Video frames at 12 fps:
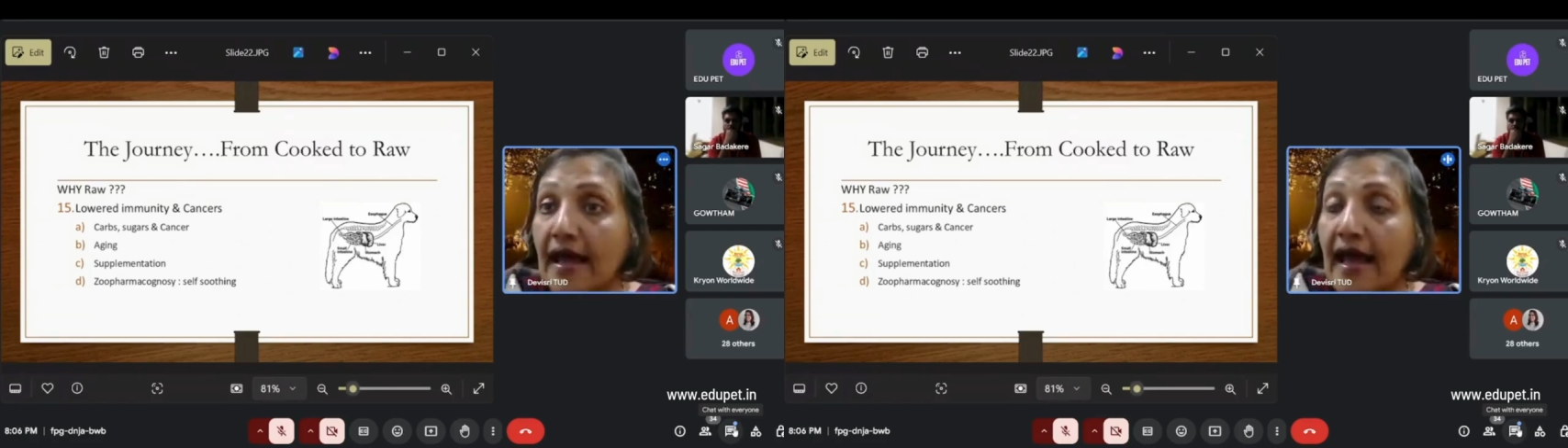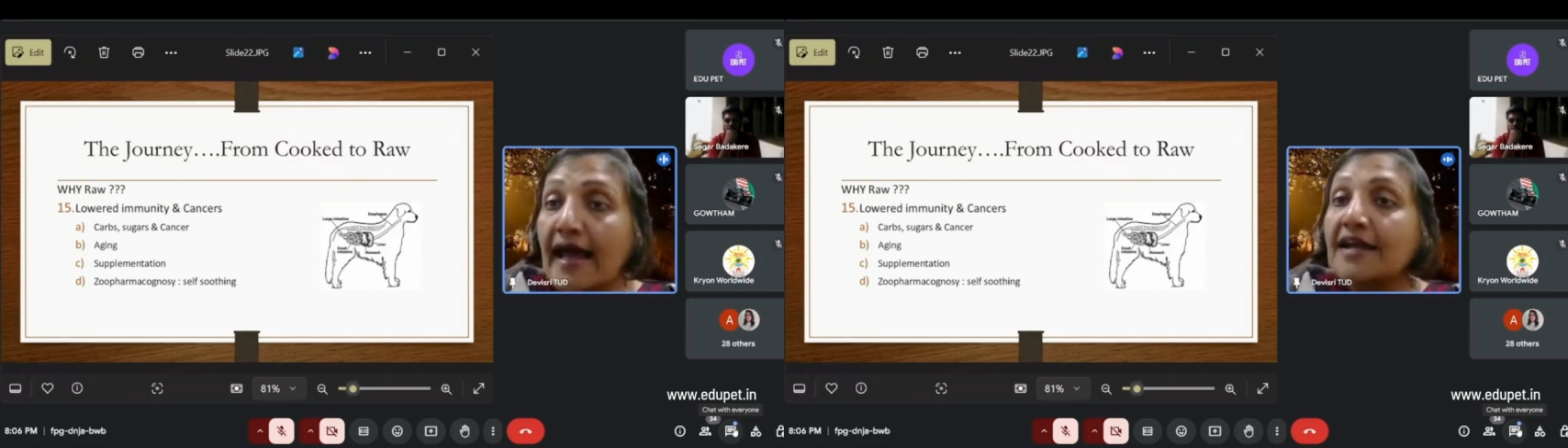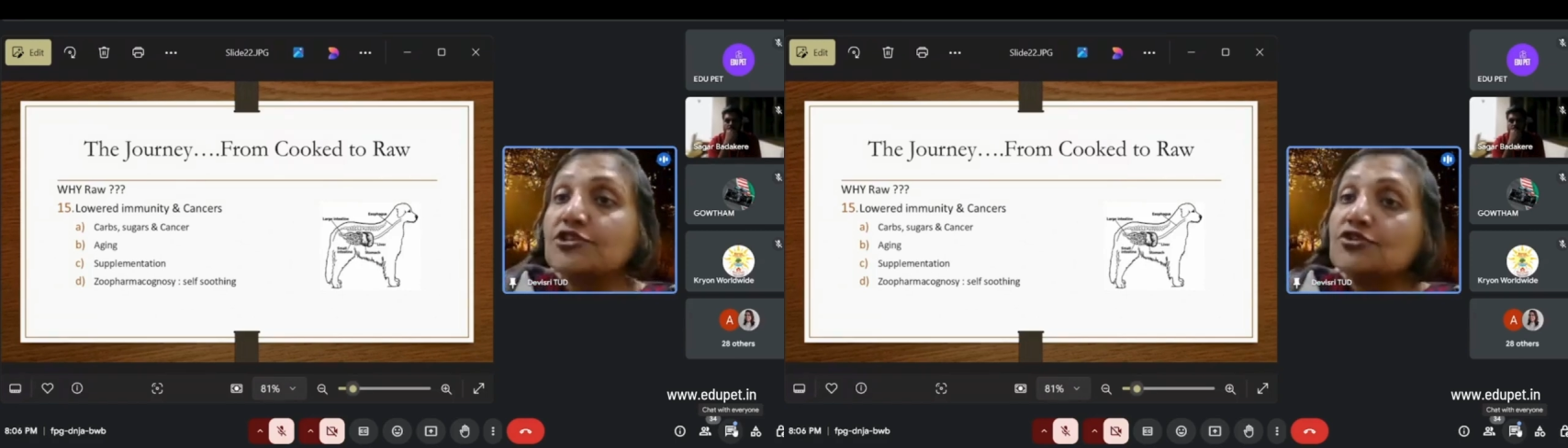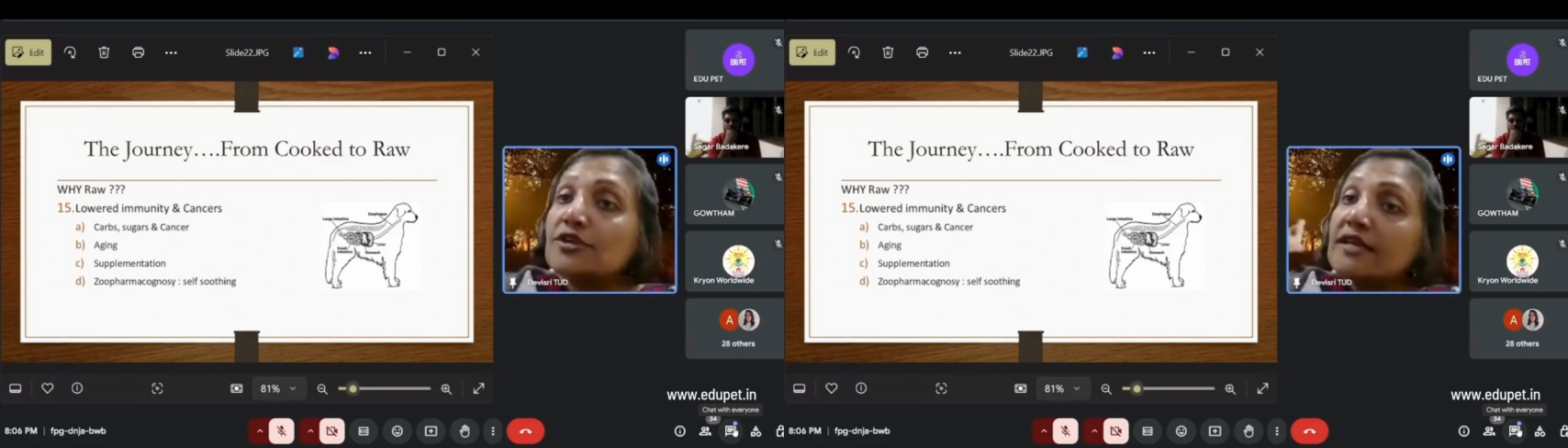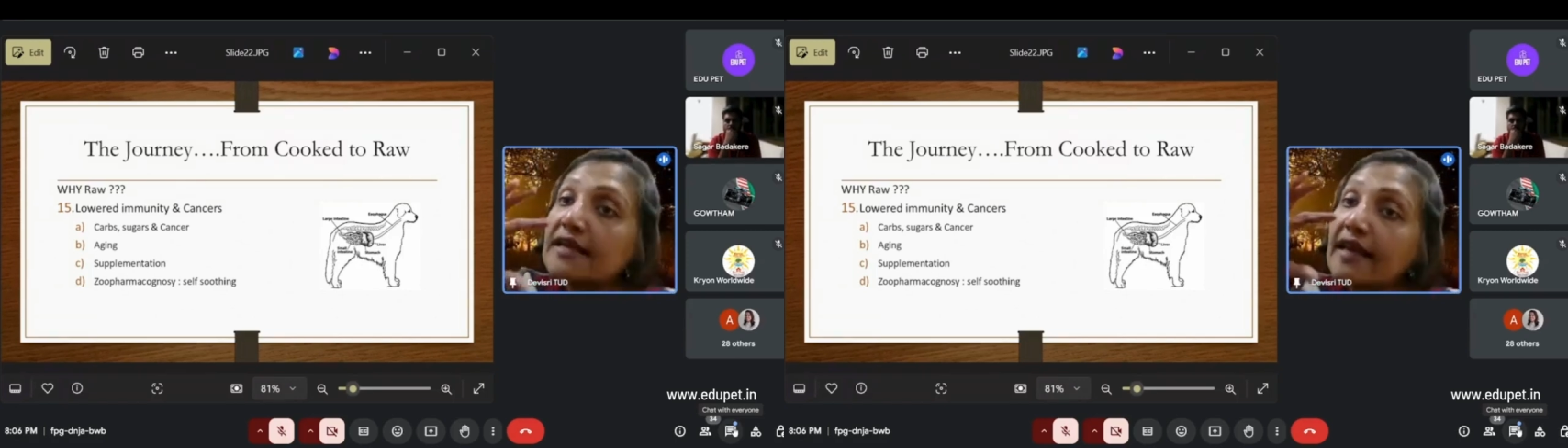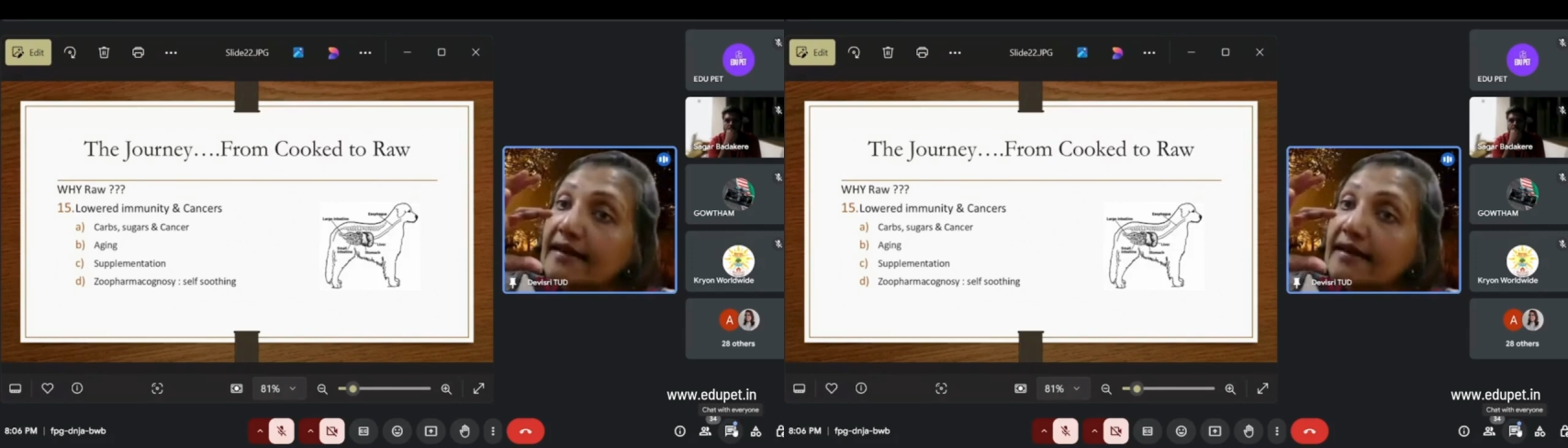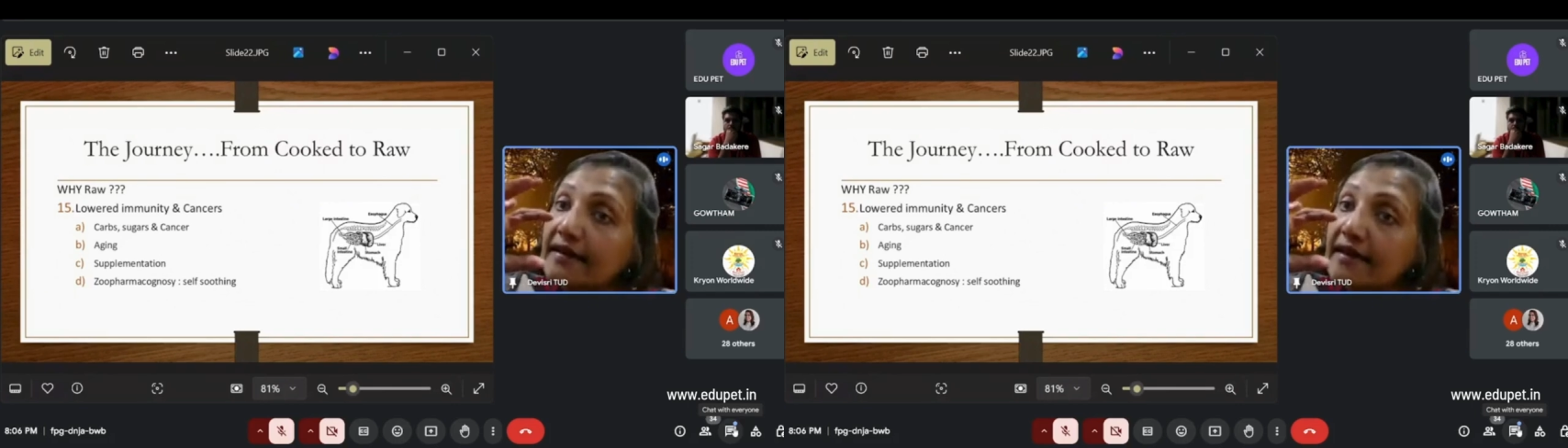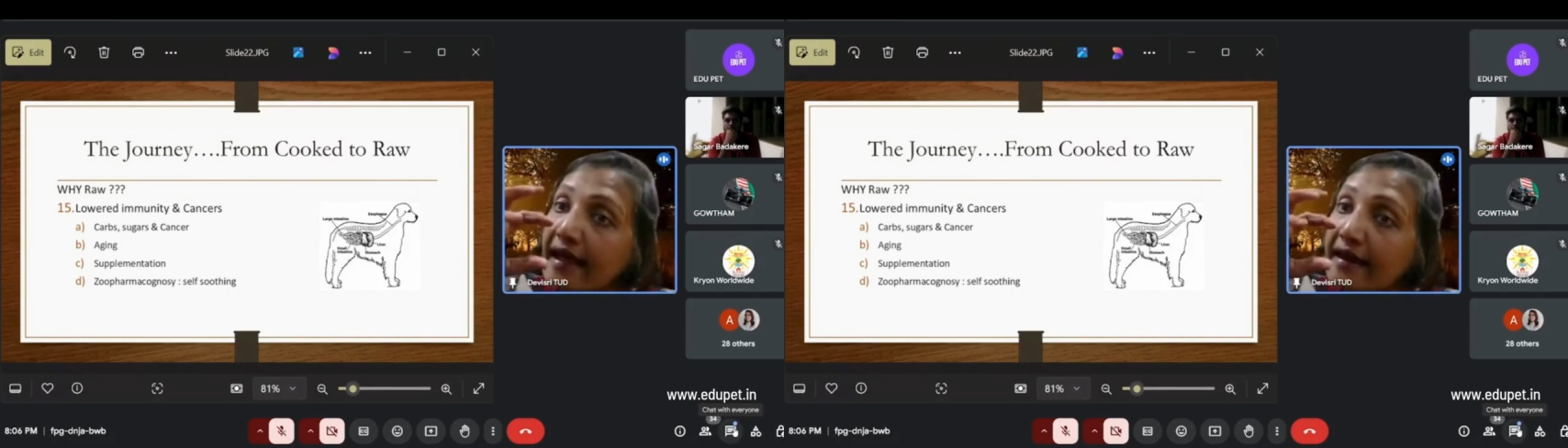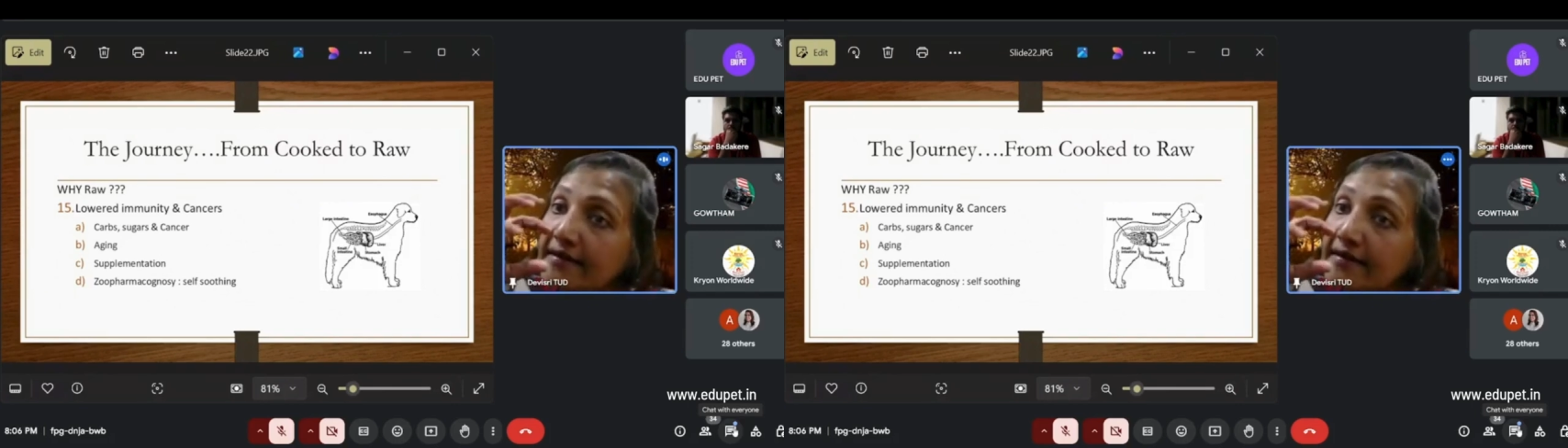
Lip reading: actually can get,